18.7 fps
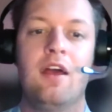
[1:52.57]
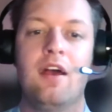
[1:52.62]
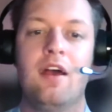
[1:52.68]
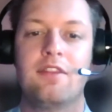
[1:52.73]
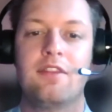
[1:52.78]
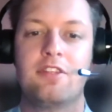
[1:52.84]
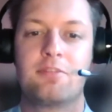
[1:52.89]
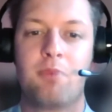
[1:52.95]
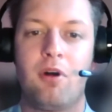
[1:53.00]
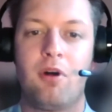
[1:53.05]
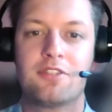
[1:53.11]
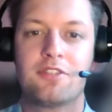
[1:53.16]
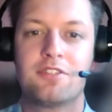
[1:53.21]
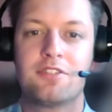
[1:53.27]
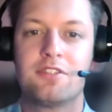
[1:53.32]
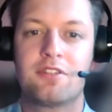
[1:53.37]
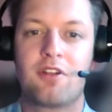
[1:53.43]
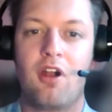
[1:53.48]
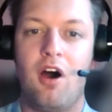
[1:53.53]
These
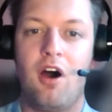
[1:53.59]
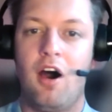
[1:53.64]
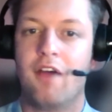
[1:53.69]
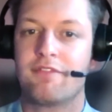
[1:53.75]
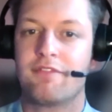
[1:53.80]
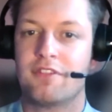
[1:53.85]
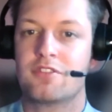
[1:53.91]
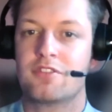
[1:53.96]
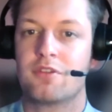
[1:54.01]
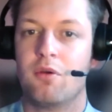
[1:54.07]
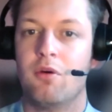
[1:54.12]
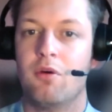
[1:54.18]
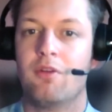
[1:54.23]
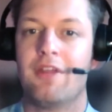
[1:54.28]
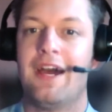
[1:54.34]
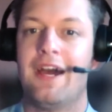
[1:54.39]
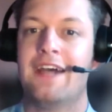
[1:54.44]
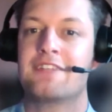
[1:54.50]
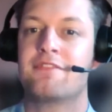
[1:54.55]
policies are often sold
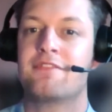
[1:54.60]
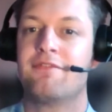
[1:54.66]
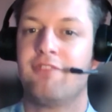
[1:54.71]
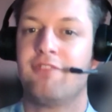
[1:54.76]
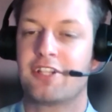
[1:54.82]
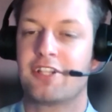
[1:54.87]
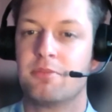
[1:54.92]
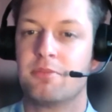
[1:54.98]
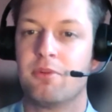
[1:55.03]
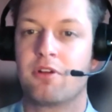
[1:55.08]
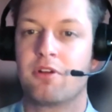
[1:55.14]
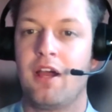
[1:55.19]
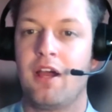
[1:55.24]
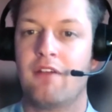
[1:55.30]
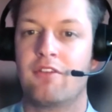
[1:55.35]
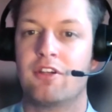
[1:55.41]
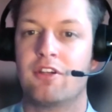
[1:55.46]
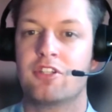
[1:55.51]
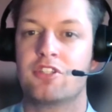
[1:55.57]
as flexible
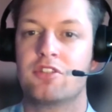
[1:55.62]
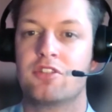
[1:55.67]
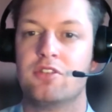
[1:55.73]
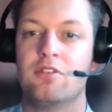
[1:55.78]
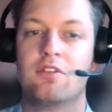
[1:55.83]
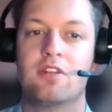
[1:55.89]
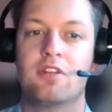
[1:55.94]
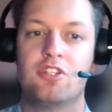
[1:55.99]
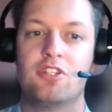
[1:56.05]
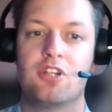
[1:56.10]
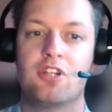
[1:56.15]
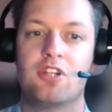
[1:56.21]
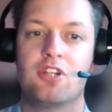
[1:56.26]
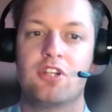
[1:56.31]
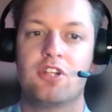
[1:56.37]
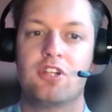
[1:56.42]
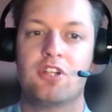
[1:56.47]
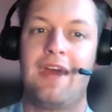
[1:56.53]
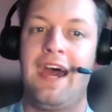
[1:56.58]
coverage you can adjust
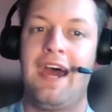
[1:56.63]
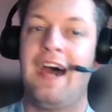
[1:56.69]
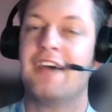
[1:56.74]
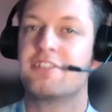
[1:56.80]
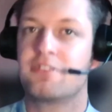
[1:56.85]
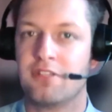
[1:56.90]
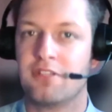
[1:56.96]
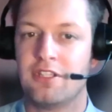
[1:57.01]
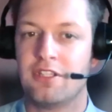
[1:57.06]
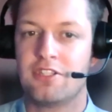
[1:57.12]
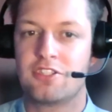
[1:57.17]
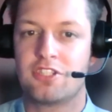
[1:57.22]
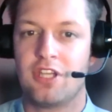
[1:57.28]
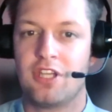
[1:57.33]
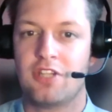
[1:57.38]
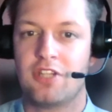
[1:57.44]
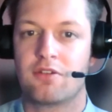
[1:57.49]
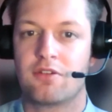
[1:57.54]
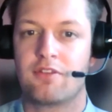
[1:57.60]
as your needs
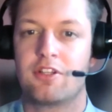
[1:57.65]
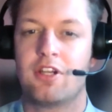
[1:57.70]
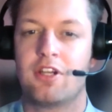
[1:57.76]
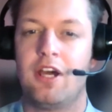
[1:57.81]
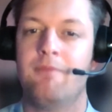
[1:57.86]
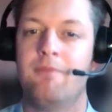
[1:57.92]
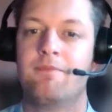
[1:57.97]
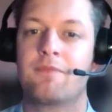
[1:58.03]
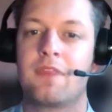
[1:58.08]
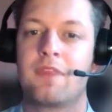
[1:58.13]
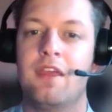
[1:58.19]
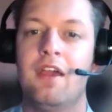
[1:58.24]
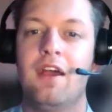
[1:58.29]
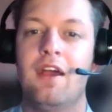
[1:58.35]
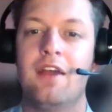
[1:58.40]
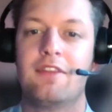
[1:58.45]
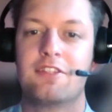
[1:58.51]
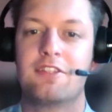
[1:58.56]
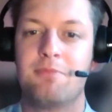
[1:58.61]
change over time.
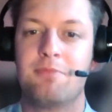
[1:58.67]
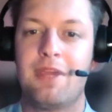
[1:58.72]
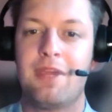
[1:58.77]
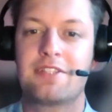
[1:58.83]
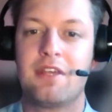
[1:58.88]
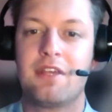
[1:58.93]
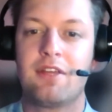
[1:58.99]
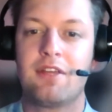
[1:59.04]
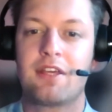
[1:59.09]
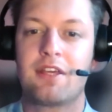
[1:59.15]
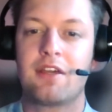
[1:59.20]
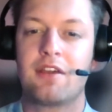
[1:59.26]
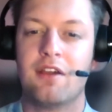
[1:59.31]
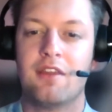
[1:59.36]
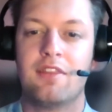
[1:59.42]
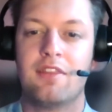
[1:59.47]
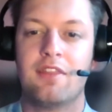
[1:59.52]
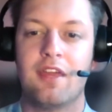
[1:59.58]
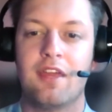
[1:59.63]
This may sound like a
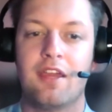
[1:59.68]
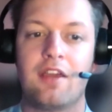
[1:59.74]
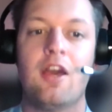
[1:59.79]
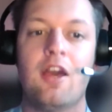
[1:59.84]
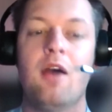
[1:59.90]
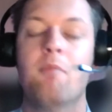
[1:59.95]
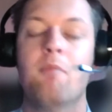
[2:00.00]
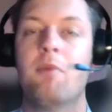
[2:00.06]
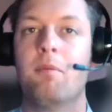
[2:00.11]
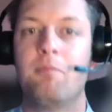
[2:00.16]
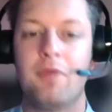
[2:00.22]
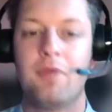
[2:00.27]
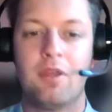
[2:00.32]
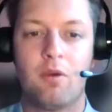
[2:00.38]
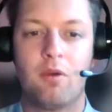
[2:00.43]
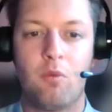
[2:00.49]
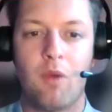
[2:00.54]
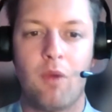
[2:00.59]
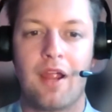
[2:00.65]
good thing, but be
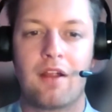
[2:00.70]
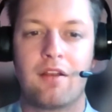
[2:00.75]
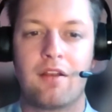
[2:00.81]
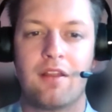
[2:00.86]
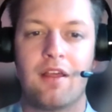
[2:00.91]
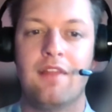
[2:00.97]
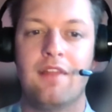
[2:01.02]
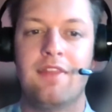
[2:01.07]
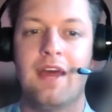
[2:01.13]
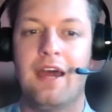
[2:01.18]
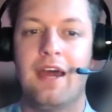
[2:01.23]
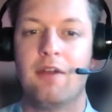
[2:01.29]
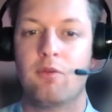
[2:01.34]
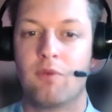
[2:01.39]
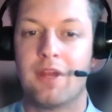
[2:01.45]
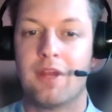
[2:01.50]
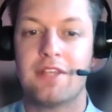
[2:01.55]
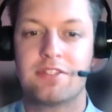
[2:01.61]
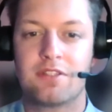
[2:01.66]
aware that
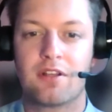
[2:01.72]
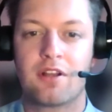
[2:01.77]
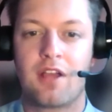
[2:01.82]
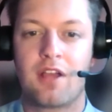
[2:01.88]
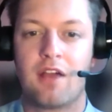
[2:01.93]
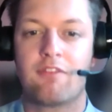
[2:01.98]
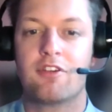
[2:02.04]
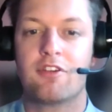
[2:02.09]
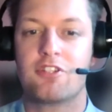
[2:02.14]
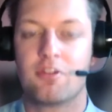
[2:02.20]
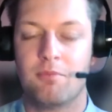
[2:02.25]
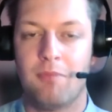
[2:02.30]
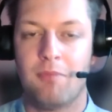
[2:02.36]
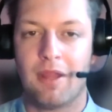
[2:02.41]
raising your coverage may